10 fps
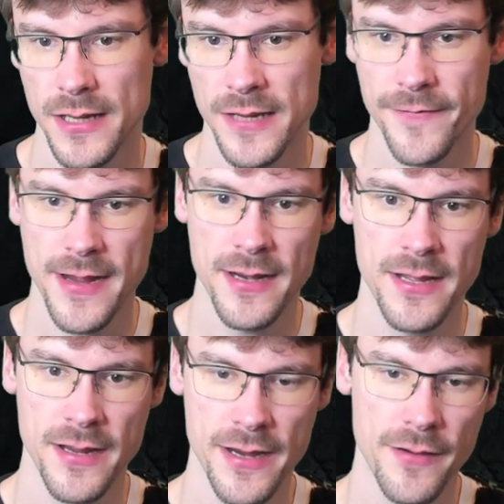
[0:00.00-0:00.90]
If I
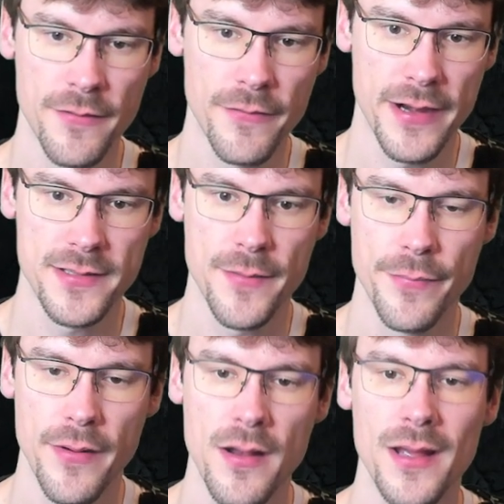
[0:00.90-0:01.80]
click here, for
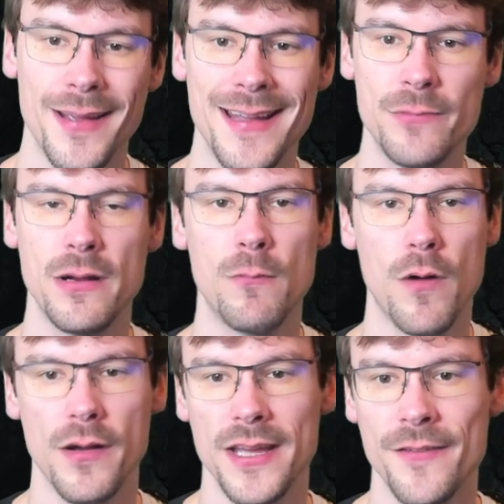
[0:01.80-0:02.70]
example, it will work.